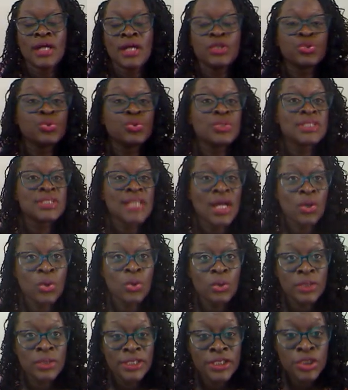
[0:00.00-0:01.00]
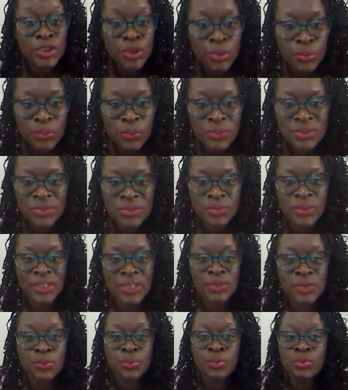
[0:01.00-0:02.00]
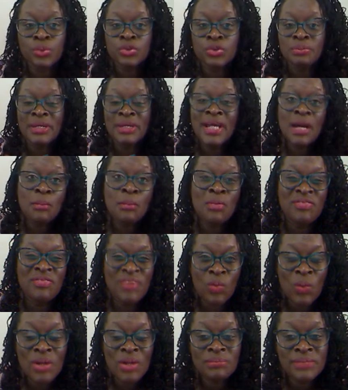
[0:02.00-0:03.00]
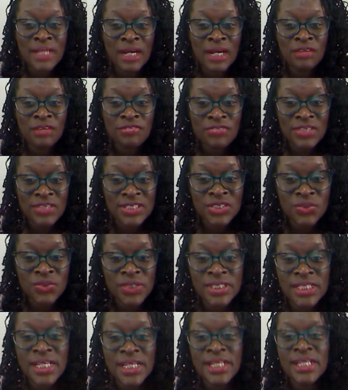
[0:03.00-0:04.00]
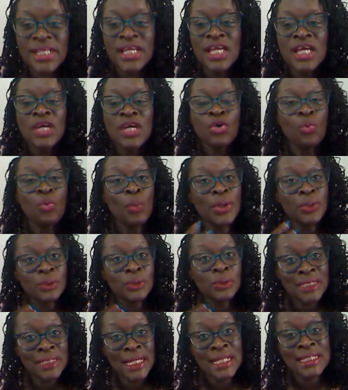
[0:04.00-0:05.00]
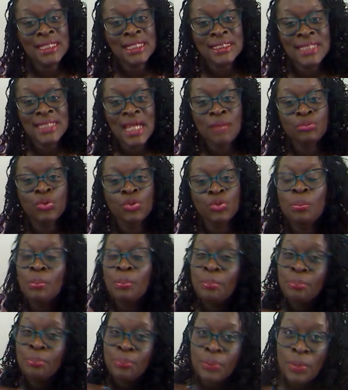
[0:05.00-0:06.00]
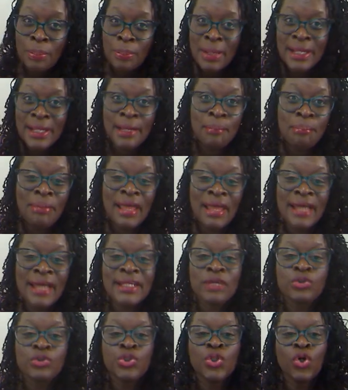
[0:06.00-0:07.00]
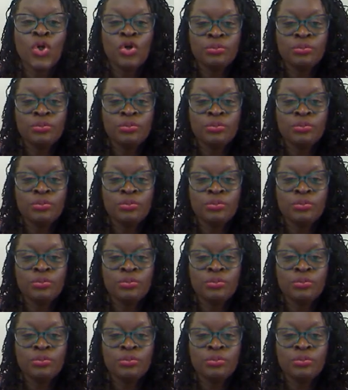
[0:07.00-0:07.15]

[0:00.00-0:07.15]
to tackle issues so that you don't become overwhelmed and frustrated. When you take the time to properly plan out your